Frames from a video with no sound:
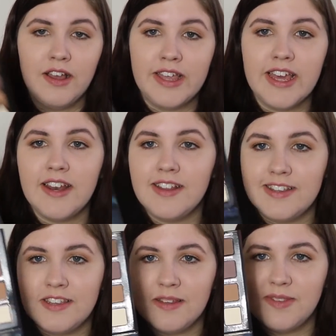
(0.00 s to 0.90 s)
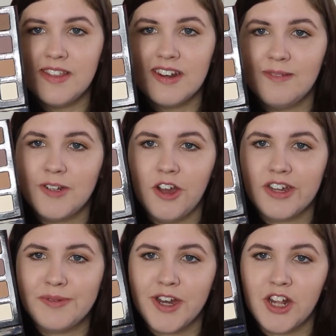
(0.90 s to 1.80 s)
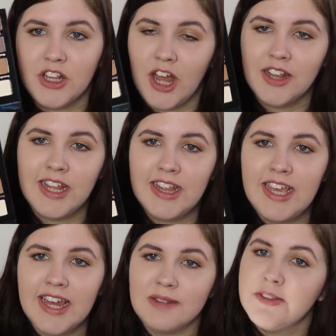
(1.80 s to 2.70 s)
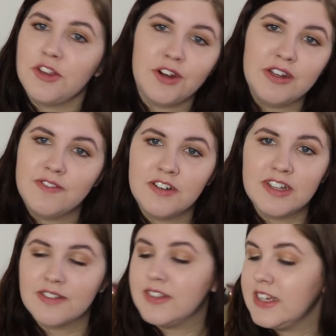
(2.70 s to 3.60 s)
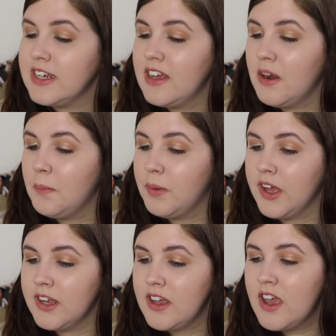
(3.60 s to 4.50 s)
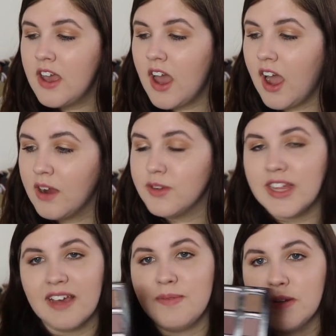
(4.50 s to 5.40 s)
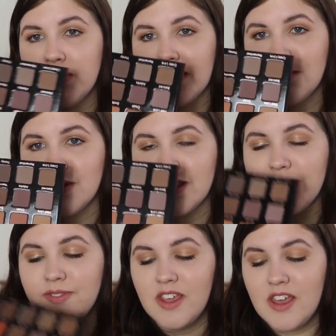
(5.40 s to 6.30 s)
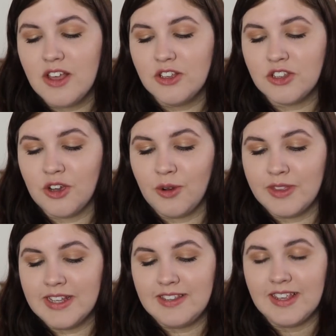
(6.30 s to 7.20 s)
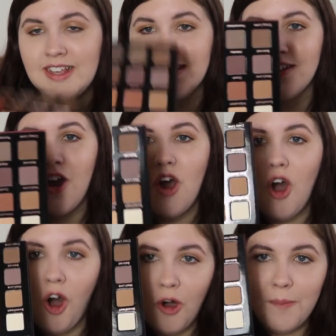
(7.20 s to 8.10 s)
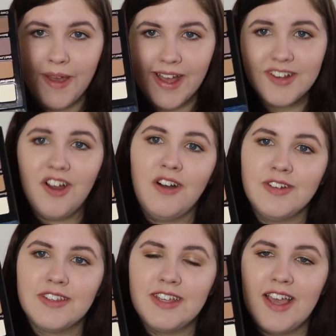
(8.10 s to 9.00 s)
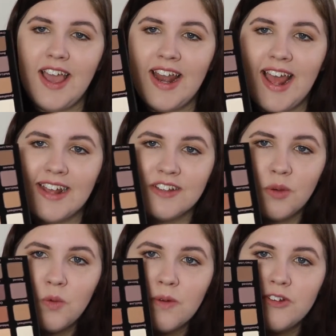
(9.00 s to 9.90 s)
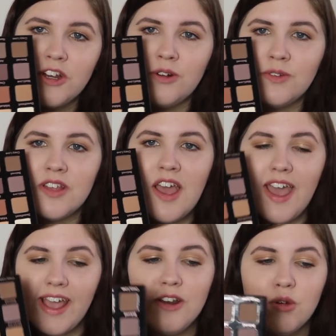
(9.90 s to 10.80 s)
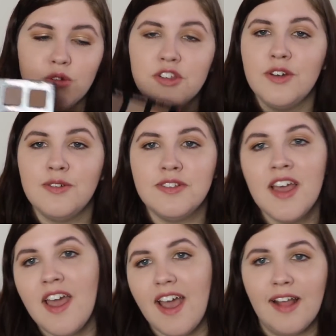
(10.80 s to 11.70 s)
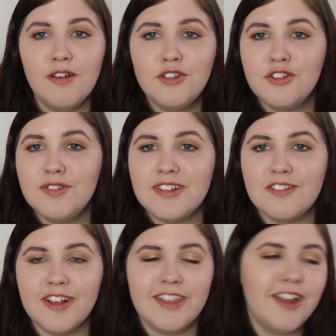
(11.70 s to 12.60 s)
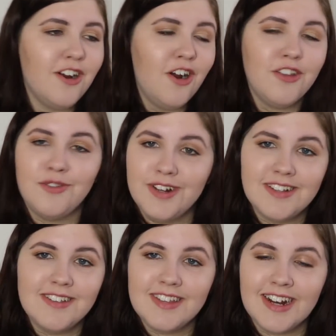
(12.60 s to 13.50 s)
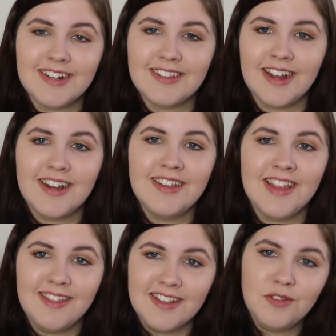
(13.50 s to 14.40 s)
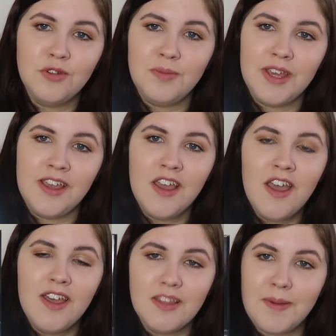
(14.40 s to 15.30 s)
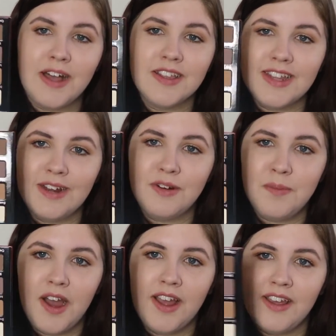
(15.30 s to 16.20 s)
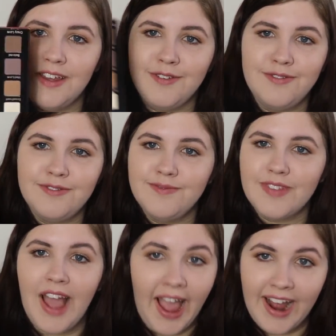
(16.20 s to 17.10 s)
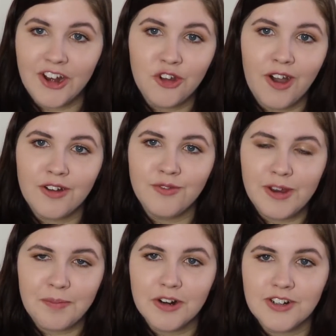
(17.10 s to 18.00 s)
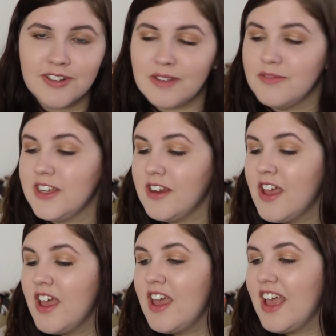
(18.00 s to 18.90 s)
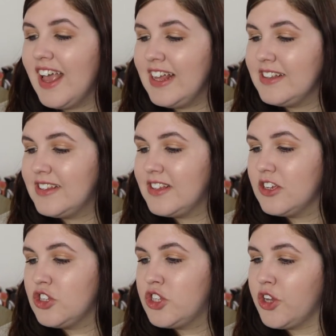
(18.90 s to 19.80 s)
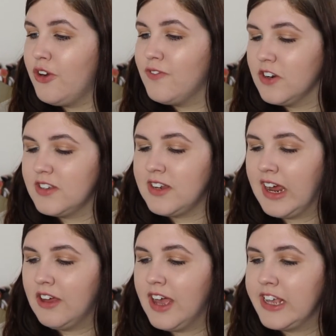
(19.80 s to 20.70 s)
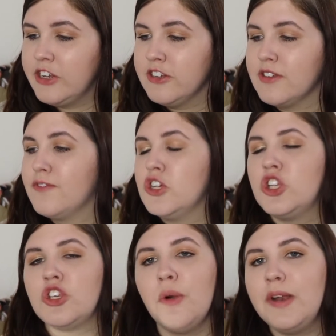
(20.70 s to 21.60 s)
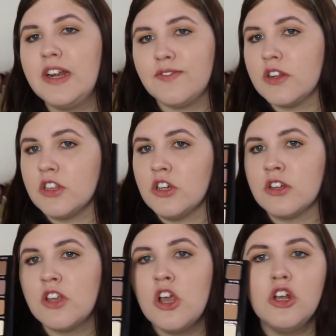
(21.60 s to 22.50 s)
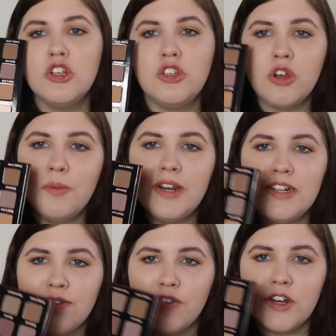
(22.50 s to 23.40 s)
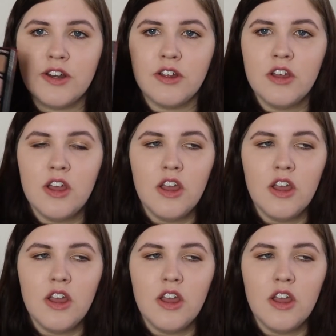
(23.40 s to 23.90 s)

Again, this is something that I've been talking about a lot lately, and I'm sorry if you're sick of seeing it, but I really have been obsessed with it. So this is all matte, obviously. It has warm tones and cool tones, and those two reasons right there are the reasons that I decided that this would be the palette that I would buy if I had to go out and repurchase something. It's so versatile. I can use it for so many different looks, so many different